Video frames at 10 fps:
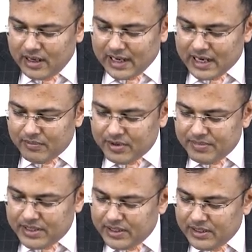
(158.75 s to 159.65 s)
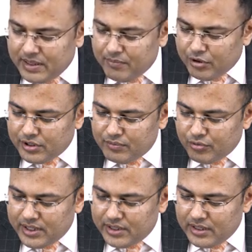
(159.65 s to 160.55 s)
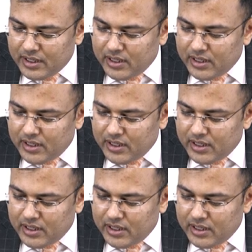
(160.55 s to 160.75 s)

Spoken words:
and I'm repeating important point,